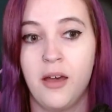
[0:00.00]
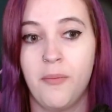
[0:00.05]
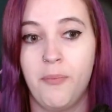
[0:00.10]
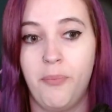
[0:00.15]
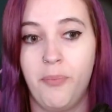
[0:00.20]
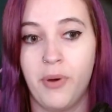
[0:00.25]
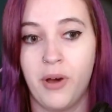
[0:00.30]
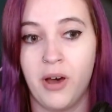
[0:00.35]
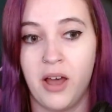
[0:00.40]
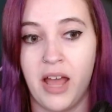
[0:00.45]

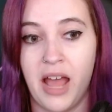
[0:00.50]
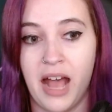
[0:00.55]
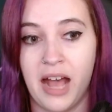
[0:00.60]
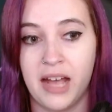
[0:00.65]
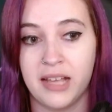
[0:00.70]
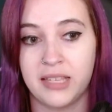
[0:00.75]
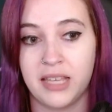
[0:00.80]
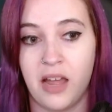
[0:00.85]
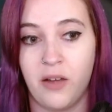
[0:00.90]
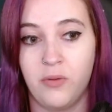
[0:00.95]
But
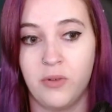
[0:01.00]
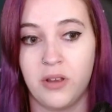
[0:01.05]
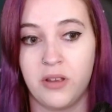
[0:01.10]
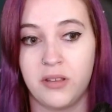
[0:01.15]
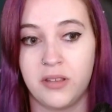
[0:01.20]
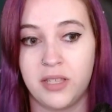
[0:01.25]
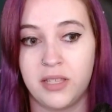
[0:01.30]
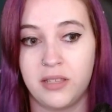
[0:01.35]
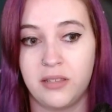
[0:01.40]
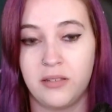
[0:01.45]
as I
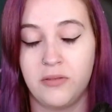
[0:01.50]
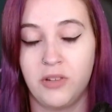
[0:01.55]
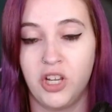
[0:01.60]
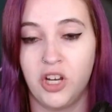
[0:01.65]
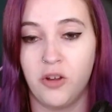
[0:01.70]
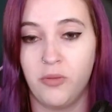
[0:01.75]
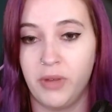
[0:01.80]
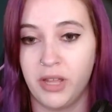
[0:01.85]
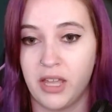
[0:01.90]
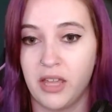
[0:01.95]
was,
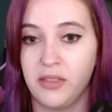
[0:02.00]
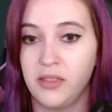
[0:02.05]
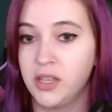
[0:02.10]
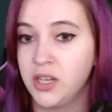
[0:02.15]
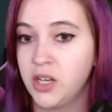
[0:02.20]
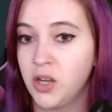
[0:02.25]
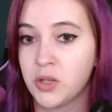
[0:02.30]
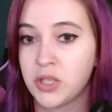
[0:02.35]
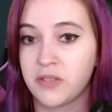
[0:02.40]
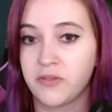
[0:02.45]
making the
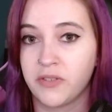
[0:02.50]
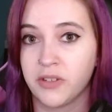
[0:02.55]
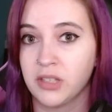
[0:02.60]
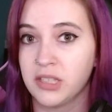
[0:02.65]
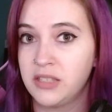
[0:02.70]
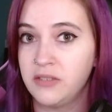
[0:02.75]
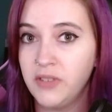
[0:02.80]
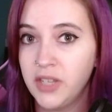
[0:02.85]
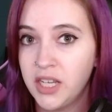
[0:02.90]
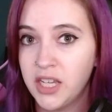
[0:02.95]
notes for
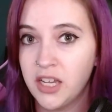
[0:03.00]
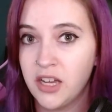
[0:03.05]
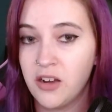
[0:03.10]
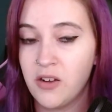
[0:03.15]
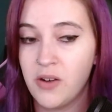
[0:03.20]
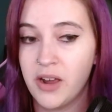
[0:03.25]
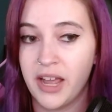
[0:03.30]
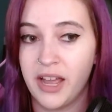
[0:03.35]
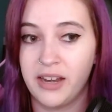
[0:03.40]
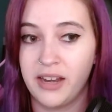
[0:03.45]
this
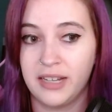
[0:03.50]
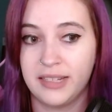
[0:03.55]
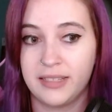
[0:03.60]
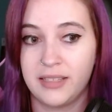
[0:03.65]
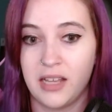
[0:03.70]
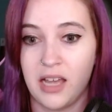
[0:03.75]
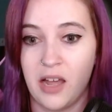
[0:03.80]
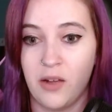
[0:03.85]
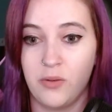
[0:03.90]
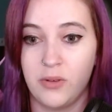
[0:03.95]
video and
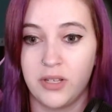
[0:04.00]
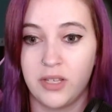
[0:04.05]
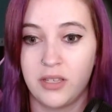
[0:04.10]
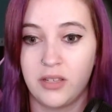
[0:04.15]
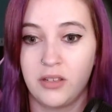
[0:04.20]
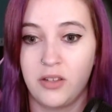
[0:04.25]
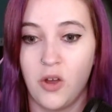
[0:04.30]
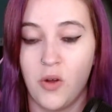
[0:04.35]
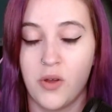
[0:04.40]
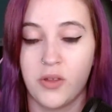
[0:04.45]
as I was
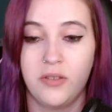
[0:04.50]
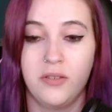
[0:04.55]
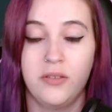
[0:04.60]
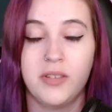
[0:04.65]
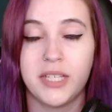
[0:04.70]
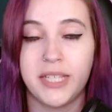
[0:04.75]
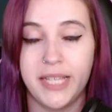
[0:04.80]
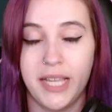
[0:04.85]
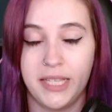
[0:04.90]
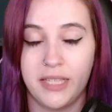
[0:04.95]
going through the
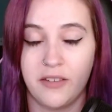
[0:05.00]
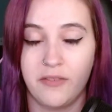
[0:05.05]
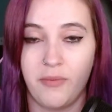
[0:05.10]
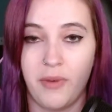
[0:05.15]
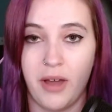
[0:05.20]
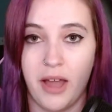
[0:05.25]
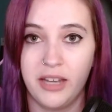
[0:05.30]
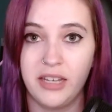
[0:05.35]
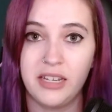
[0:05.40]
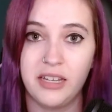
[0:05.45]
states of
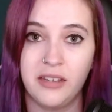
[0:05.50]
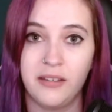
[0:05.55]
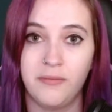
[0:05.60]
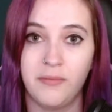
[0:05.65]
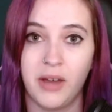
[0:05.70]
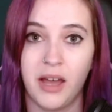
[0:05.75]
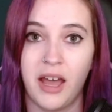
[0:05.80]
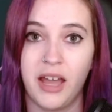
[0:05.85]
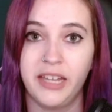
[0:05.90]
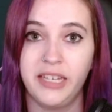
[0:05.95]
mind in
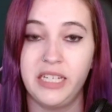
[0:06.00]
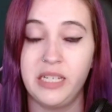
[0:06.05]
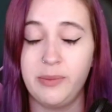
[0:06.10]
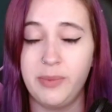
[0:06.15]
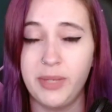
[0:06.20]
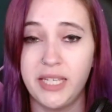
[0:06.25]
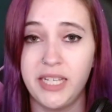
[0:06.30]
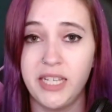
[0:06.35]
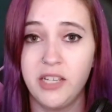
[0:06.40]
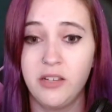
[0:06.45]
my
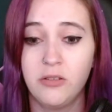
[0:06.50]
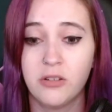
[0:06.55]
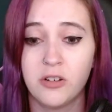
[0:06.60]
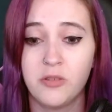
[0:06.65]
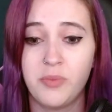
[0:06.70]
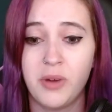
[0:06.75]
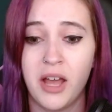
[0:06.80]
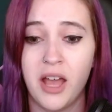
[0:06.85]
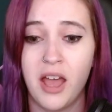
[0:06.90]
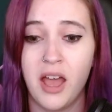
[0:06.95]
DBT
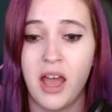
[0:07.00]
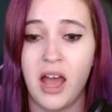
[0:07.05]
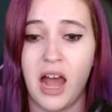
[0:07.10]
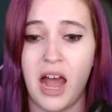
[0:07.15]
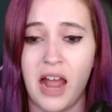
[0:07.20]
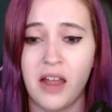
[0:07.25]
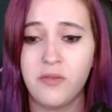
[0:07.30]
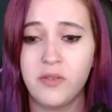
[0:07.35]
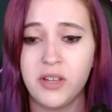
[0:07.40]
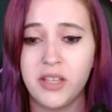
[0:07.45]
group,
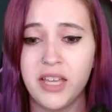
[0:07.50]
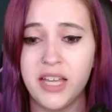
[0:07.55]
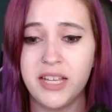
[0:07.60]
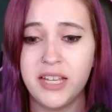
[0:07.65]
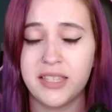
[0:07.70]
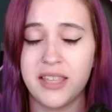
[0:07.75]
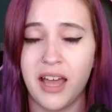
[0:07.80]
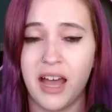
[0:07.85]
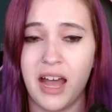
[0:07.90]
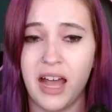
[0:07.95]
I
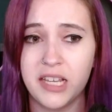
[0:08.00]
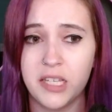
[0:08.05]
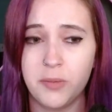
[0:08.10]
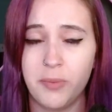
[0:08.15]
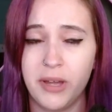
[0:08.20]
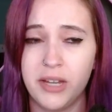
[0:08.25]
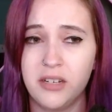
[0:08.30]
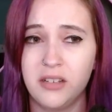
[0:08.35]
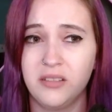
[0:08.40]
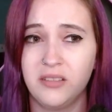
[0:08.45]
realized that I
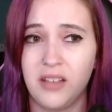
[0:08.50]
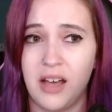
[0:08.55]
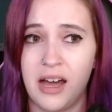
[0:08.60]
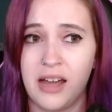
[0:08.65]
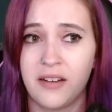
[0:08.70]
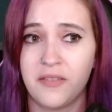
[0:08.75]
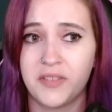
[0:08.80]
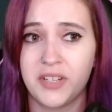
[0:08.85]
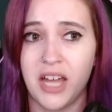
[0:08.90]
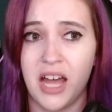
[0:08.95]
spend a lot
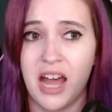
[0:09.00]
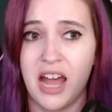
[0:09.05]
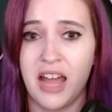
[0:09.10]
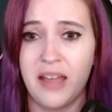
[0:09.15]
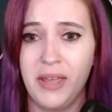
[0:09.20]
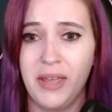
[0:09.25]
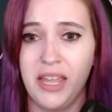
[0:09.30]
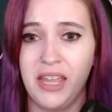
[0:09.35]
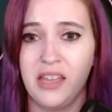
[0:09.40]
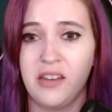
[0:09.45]
of
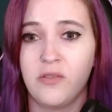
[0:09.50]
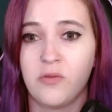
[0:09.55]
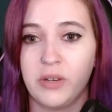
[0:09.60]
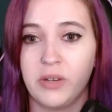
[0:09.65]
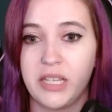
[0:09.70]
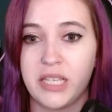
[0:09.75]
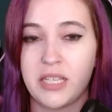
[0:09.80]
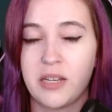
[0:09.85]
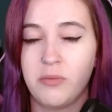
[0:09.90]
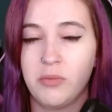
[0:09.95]
time in
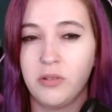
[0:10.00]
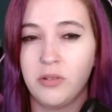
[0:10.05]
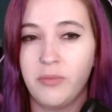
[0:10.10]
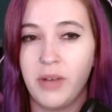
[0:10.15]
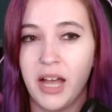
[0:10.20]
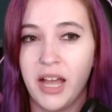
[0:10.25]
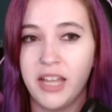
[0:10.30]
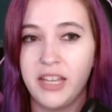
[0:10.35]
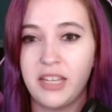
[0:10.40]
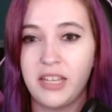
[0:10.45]
reasonable
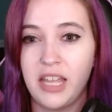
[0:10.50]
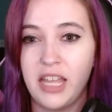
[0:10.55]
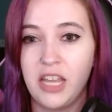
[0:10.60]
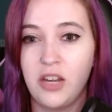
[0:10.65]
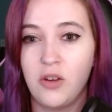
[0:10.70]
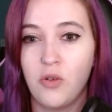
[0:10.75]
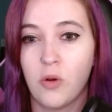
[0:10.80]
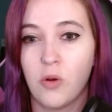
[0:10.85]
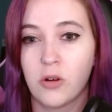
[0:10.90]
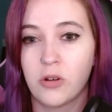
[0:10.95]
mind in
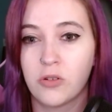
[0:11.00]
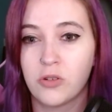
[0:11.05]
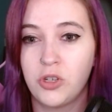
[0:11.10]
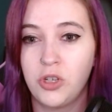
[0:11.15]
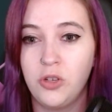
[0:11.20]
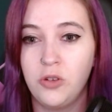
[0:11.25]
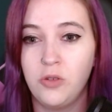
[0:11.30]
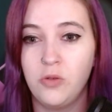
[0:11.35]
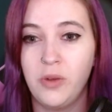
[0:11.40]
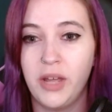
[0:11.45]
order
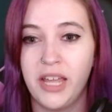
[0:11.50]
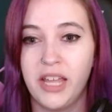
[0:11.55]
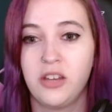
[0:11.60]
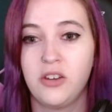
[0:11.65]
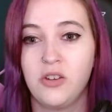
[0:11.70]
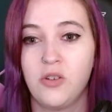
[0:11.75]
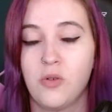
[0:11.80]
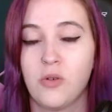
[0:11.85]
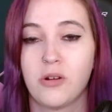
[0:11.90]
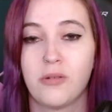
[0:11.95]
to
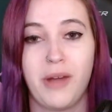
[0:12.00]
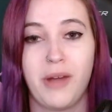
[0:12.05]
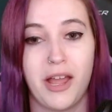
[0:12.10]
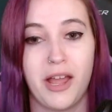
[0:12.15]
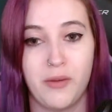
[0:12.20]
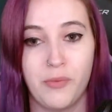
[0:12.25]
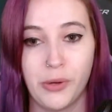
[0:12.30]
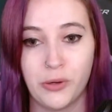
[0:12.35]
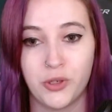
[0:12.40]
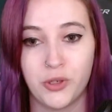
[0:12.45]
ignore my
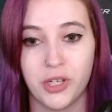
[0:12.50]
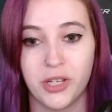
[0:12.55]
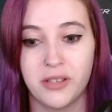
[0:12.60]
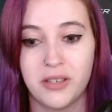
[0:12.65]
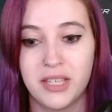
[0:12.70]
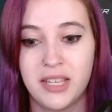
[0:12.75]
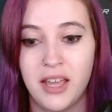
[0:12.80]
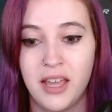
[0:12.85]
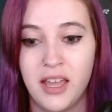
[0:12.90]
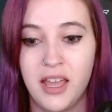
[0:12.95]

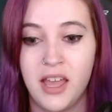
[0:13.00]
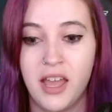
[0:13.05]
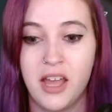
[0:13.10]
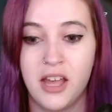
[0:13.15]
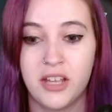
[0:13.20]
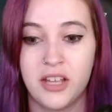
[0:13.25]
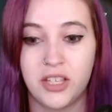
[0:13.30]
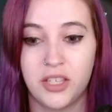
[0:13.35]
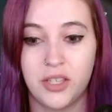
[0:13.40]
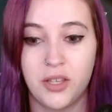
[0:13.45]
emotions.
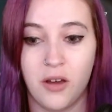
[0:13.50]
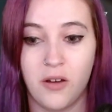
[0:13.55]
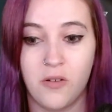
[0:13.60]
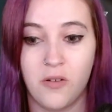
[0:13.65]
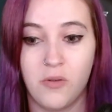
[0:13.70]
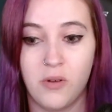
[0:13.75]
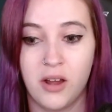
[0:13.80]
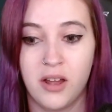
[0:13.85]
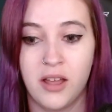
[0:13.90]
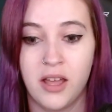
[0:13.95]
So